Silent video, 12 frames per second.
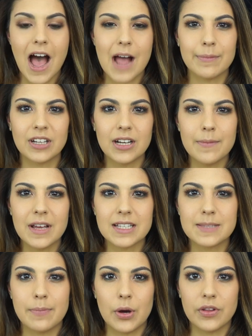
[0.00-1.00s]
I'm gonna
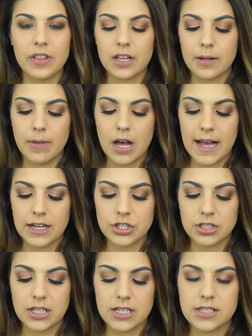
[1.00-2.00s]
mix both of them
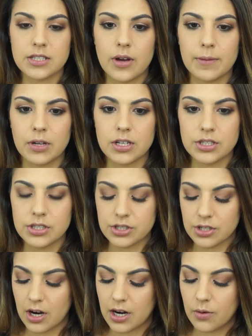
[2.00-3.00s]
actually, so I'm gonna
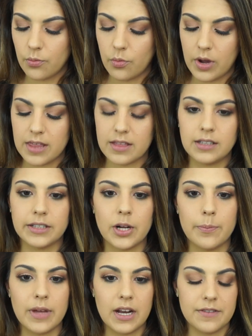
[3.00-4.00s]
start with a
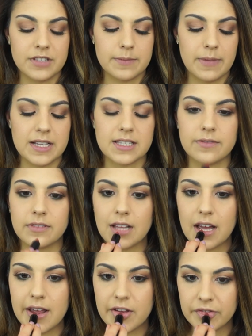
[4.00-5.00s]
little bit of Spice of
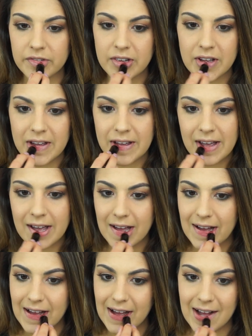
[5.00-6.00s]
Life
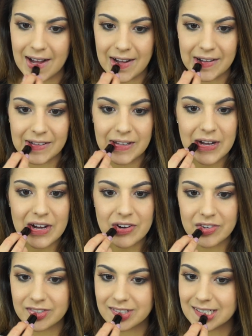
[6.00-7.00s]
all
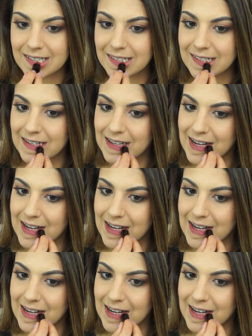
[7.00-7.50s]
over.